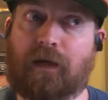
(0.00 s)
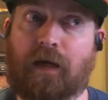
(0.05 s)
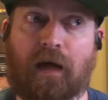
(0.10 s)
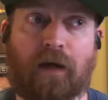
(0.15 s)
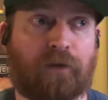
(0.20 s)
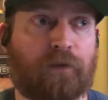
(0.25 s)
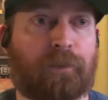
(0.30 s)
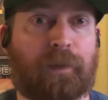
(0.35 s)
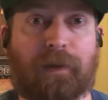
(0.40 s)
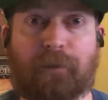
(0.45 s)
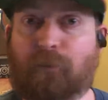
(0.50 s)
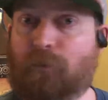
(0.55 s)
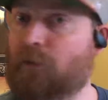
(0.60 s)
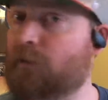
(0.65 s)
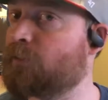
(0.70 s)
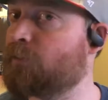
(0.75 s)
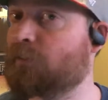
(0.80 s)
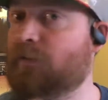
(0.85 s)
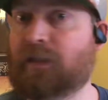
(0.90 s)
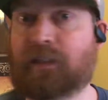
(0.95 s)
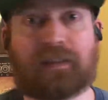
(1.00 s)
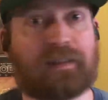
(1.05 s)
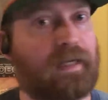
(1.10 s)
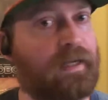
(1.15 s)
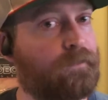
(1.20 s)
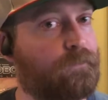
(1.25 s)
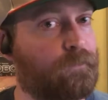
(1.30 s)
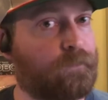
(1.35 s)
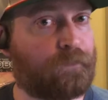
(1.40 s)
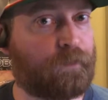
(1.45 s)
Other people, I don't think,
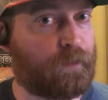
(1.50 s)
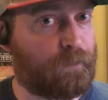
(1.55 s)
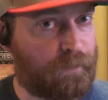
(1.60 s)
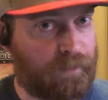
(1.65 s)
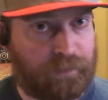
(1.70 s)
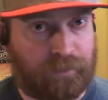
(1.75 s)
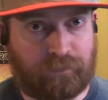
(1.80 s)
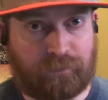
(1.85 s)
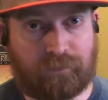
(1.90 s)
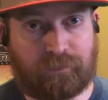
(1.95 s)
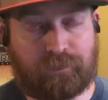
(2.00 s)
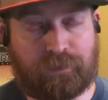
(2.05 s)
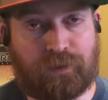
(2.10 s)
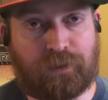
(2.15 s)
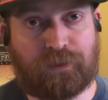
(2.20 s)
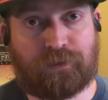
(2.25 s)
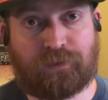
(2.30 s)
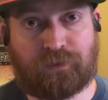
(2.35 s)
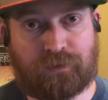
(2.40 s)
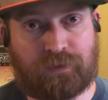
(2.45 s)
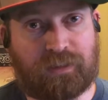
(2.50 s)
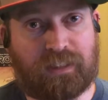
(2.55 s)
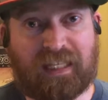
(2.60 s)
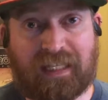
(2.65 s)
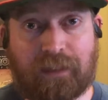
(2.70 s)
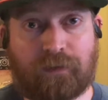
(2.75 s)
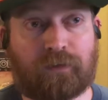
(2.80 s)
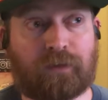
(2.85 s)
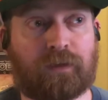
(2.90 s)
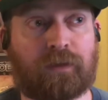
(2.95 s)
got through very many seasons
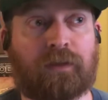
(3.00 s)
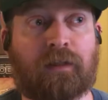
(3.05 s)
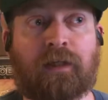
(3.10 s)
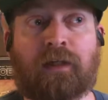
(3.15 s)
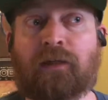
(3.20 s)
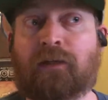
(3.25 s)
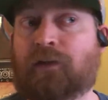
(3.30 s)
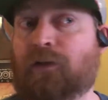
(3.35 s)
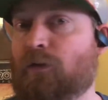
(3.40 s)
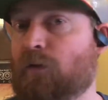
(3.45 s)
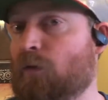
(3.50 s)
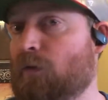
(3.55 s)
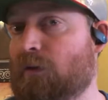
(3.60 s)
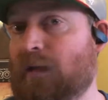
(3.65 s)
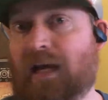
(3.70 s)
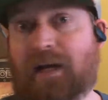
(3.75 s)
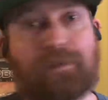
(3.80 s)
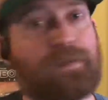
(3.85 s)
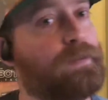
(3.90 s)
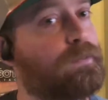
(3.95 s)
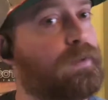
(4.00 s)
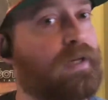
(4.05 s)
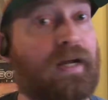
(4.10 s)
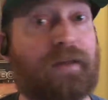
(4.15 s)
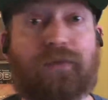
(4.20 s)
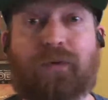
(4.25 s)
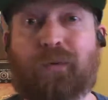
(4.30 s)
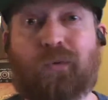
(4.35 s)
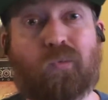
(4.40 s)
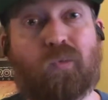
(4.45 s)
either. A lot of people
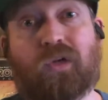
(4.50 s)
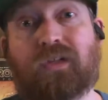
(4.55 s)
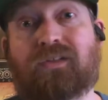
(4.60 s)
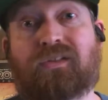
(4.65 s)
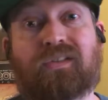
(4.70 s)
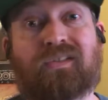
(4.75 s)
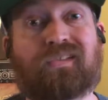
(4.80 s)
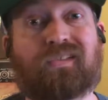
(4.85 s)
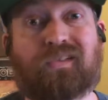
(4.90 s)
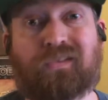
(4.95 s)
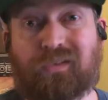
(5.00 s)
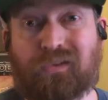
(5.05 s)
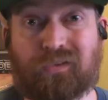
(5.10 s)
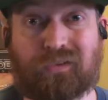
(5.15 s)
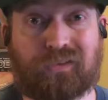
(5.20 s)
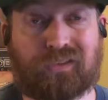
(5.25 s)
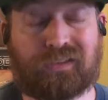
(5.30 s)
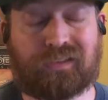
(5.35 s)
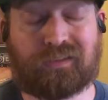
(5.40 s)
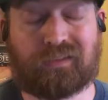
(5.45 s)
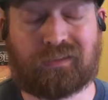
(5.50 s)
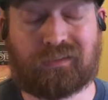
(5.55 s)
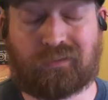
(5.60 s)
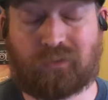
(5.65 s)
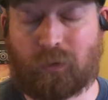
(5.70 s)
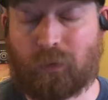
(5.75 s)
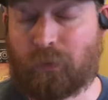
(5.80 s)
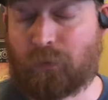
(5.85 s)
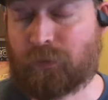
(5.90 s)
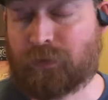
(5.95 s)
got through 1 season, 2 seasons,
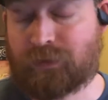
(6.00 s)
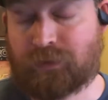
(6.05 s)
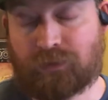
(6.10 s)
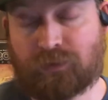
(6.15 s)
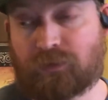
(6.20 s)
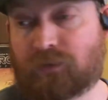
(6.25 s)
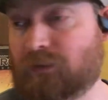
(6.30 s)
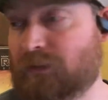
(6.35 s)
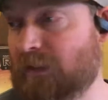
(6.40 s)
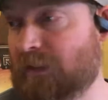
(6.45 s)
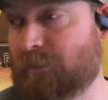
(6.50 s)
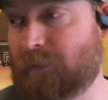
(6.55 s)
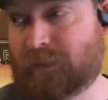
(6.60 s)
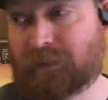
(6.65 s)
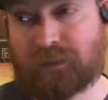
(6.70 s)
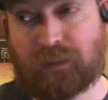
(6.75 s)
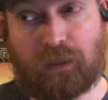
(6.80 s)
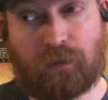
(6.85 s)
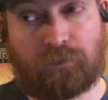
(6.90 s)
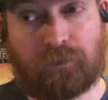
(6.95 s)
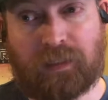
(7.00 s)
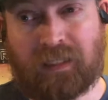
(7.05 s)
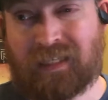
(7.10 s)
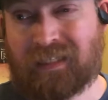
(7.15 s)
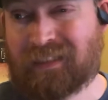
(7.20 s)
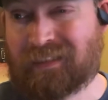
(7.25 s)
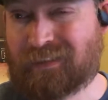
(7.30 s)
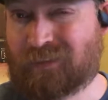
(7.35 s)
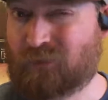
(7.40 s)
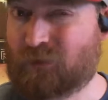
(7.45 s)
or 3 seasons like myself,
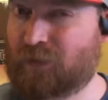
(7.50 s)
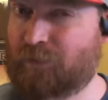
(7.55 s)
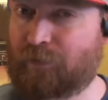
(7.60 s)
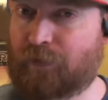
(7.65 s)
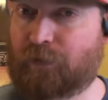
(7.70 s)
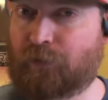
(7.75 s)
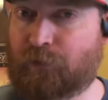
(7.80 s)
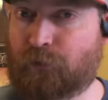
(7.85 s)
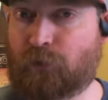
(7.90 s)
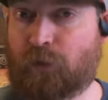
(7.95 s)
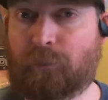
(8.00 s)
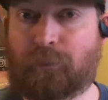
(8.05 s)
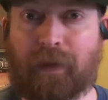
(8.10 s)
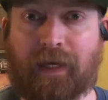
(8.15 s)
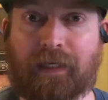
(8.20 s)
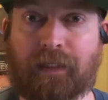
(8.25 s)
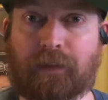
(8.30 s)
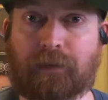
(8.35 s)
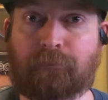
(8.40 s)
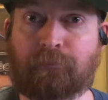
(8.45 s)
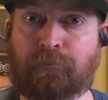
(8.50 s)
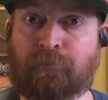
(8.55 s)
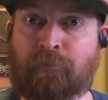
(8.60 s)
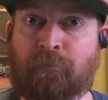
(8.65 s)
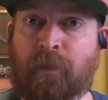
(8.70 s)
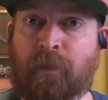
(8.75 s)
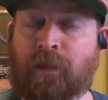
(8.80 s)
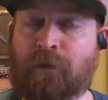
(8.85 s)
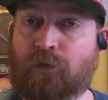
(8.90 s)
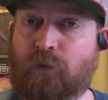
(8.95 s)
because it was a very short beta.
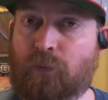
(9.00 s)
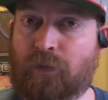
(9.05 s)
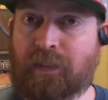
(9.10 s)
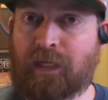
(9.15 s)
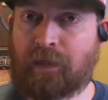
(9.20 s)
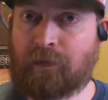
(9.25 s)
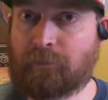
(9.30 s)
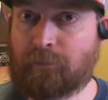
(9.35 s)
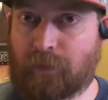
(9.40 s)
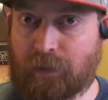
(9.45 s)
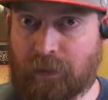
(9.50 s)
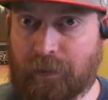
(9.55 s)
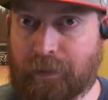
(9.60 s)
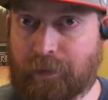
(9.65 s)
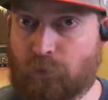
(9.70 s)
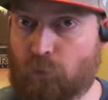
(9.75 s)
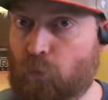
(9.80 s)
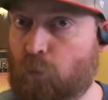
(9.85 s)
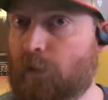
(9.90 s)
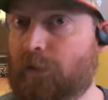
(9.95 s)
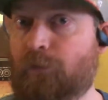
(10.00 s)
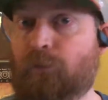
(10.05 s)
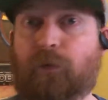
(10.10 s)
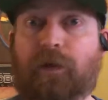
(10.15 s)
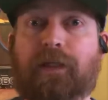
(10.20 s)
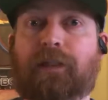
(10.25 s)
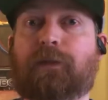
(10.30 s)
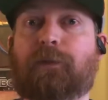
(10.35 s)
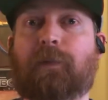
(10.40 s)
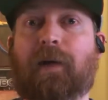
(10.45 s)
So with that in mind, what did
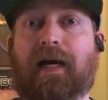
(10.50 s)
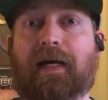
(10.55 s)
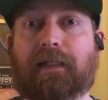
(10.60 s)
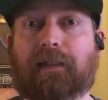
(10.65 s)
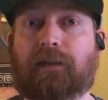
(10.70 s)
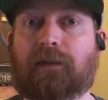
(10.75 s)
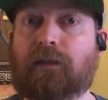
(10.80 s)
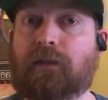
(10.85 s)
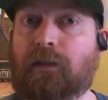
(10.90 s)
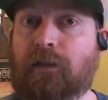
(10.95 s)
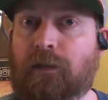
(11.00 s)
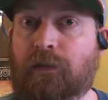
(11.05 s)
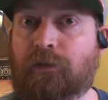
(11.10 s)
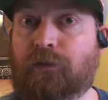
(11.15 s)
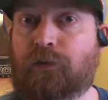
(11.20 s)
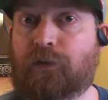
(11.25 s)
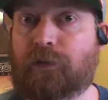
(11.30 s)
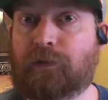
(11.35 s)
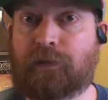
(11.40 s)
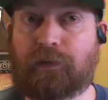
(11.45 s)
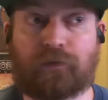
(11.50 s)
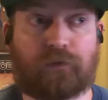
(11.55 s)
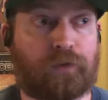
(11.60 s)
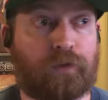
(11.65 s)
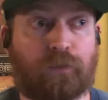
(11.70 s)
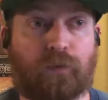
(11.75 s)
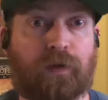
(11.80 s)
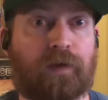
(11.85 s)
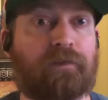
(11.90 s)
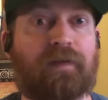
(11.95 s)
we expect?
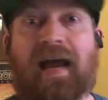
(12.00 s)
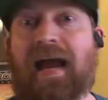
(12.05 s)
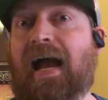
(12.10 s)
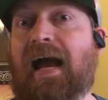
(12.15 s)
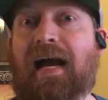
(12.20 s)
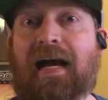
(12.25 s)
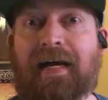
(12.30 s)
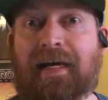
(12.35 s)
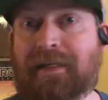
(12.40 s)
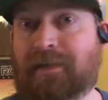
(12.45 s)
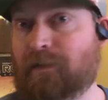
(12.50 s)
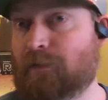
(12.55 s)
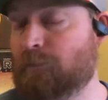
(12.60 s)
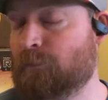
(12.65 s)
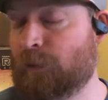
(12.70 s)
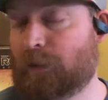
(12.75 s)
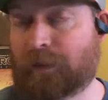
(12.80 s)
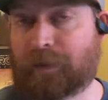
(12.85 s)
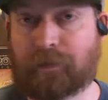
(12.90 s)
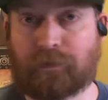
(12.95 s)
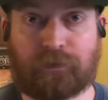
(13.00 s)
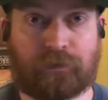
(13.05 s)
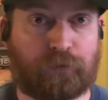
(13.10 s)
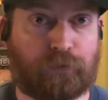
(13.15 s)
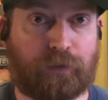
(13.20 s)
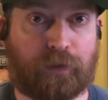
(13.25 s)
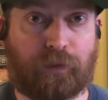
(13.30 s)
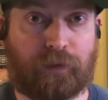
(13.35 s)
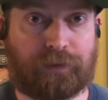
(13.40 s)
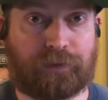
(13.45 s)
Should we have had
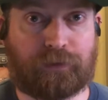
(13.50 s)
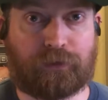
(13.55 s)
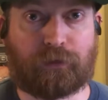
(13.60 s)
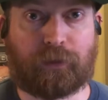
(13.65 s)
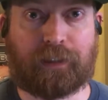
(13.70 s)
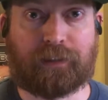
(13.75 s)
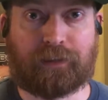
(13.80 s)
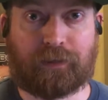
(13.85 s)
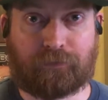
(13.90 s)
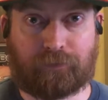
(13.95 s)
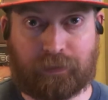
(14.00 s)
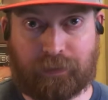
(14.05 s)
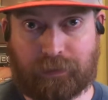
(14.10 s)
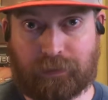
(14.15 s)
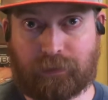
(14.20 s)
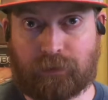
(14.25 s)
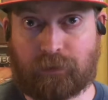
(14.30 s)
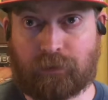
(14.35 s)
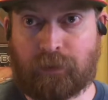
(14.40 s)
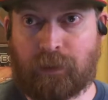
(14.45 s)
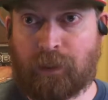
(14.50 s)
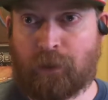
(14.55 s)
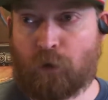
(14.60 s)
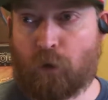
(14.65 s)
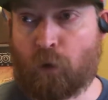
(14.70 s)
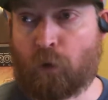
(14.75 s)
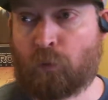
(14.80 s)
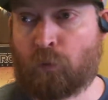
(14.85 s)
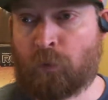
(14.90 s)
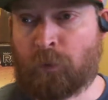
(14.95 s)
players requesting trades every year,
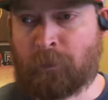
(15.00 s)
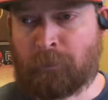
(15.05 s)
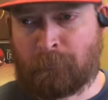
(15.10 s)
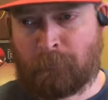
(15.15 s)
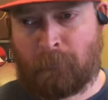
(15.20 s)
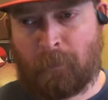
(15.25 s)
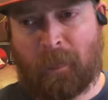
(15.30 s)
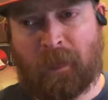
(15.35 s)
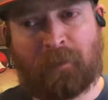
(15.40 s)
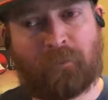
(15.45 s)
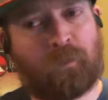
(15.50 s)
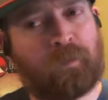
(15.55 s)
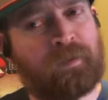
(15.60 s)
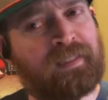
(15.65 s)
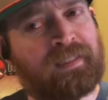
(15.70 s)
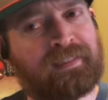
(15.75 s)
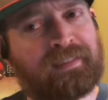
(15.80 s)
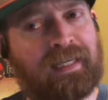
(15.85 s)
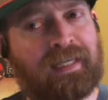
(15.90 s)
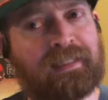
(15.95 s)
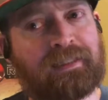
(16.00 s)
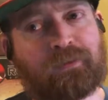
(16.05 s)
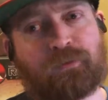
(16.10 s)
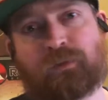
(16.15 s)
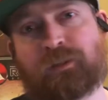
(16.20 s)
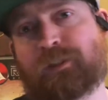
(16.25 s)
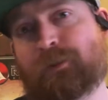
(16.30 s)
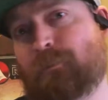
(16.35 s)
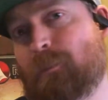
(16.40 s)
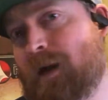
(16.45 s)
or were these guys
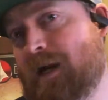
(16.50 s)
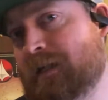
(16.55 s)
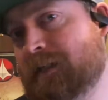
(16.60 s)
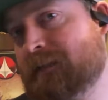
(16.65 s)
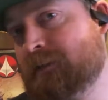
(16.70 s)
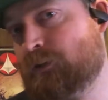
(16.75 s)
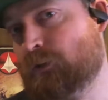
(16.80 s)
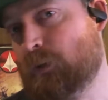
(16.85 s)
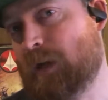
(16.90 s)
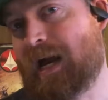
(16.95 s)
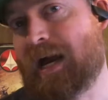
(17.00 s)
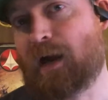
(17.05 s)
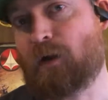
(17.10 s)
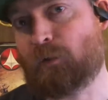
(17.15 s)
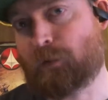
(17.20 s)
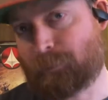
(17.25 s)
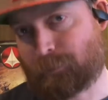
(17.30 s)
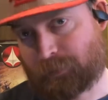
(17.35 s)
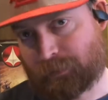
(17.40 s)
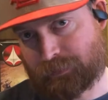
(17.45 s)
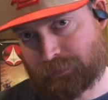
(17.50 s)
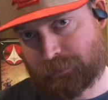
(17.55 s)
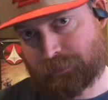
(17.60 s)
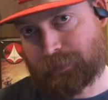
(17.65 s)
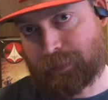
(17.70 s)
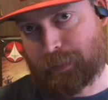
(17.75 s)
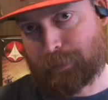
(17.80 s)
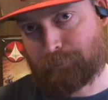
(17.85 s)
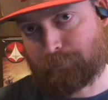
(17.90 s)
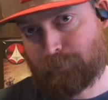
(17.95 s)
responding to how we played the
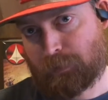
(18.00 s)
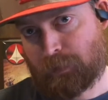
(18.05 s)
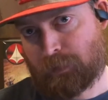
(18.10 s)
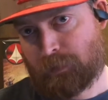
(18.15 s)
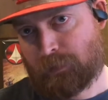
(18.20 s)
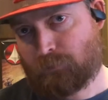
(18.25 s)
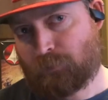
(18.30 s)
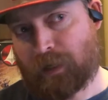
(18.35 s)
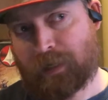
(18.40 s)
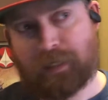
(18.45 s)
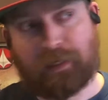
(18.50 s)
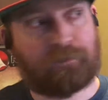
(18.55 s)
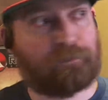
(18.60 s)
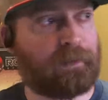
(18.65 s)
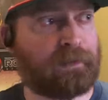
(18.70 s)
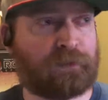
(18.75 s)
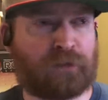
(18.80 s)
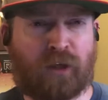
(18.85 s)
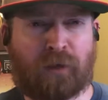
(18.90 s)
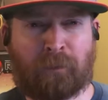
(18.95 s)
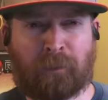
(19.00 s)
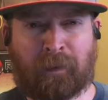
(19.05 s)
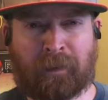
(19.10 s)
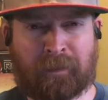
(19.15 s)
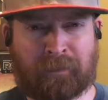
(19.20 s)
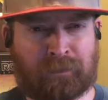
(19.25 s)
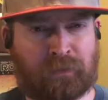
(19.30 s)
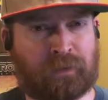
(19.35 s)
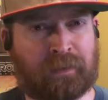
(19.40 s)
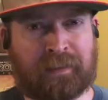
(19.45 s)
game, right? If my star
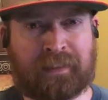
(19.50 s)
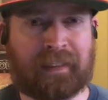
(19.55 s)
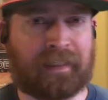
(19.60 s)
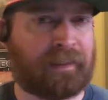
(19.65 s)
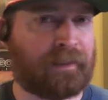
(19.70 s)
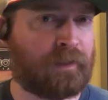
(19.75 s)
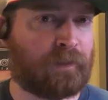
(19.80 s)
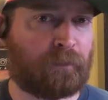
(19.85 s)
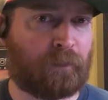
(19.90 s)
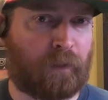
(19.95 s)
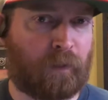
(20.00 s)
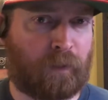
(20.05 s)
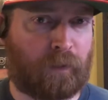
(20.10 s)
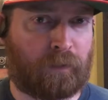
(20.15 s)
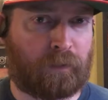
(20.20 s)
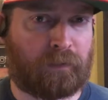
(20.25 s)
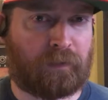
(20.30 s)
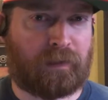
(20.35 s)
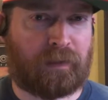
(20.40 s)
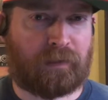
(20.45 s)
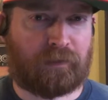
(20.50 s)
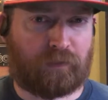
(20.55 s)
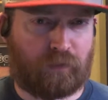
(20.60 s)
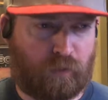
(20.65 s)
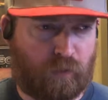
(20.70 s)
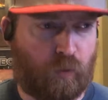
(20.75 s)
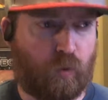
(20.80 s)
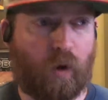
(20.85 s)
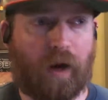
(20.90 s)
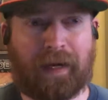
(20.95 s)
players are getting the ball
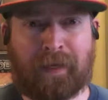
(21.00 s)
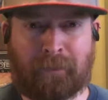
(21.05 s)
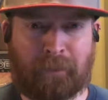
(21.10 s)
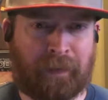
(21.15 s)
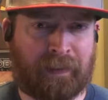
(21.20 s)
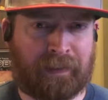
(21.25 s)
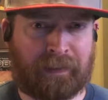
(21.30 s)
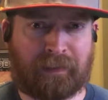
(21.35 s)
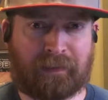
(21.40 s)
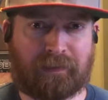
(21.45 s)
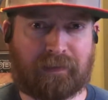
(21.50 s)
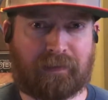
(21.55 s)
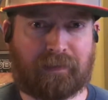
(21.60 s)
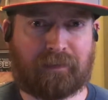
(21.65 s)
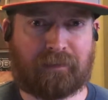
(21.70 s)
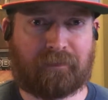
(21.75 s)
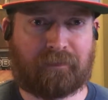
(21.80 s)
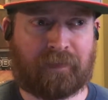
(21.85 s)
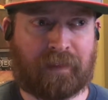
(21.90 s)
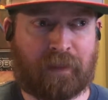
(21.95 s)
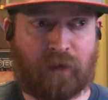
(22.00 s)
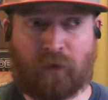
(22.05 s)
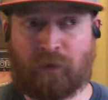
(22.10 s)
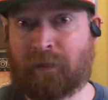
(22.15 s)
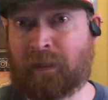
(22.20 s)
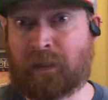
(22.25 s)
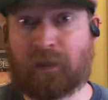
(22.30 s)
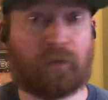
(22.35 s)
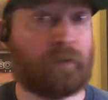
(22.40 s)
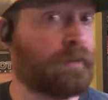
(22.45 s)
quite a bit, then are
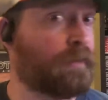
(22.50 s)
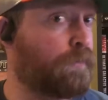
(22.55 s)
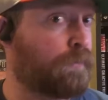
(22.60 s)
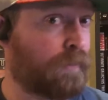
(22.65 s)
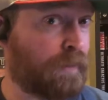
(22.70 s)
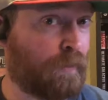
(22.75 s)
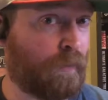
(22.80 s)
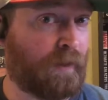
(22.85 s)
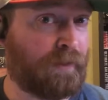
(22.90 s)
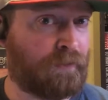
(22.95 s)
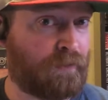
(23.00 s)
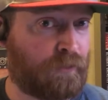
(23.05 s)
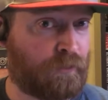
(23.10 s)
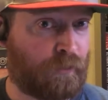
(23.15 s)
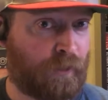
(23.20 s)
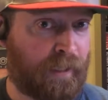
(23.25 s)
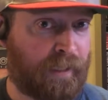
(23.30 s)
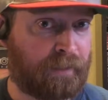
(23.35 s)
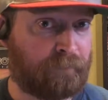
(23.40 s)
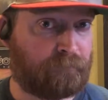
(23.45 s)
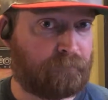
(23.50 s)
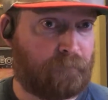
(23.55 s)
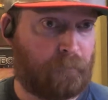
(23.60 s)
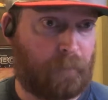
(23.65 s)
they going to request a trade?